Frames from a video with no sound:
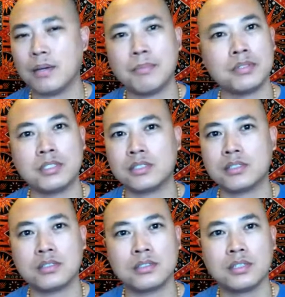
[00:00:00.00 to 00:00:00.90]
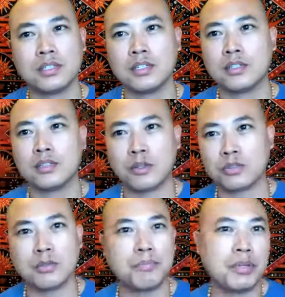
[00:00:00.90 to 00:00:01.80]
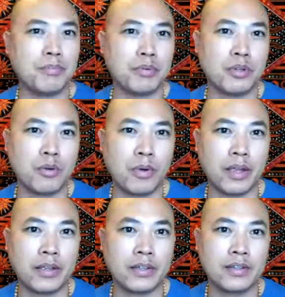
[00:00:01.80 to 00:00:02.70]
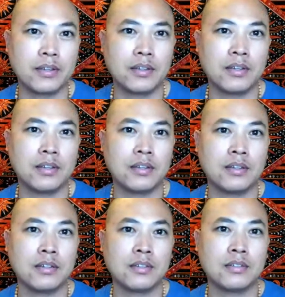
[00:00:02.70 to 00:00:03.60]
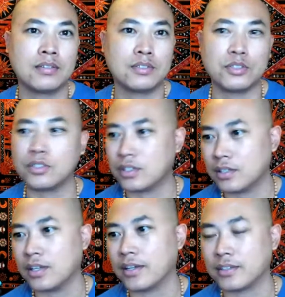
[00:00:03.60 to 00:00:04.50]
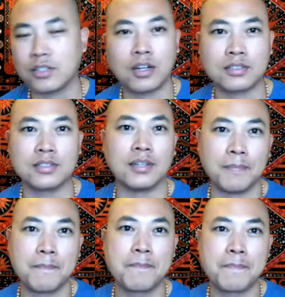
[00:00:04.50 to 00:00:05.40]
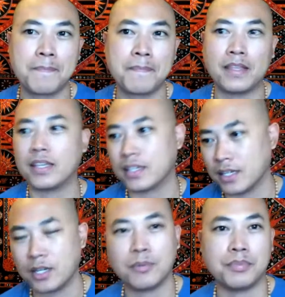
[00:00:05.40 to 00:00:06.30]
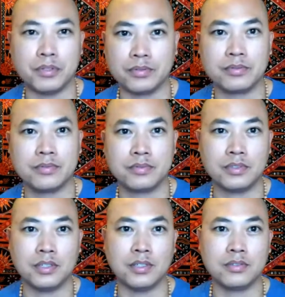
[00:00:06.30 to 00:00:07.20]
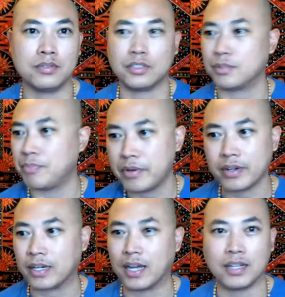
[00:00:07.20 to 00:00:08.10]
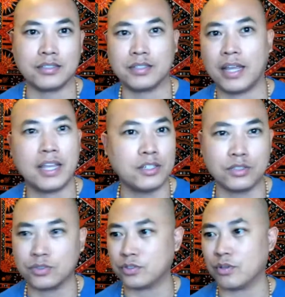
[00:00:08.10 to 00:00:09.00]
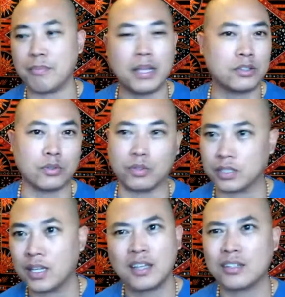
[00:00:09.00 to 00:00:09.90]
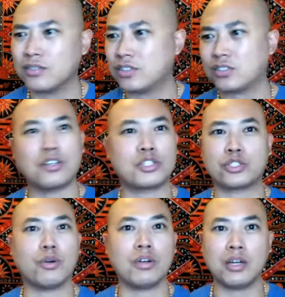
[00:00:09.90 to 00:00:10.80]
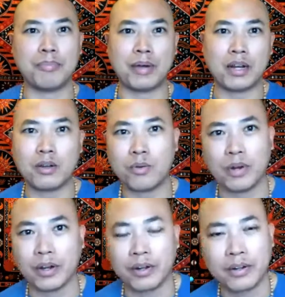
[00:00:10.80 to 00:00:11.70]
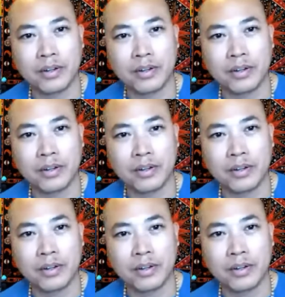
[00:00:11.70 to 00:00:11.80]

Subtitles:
I'm going to just throw some people your way so you can talk to them and they can help you. Your spirit guides, your angels, your mentors, they'll just start showing up out of nowhere.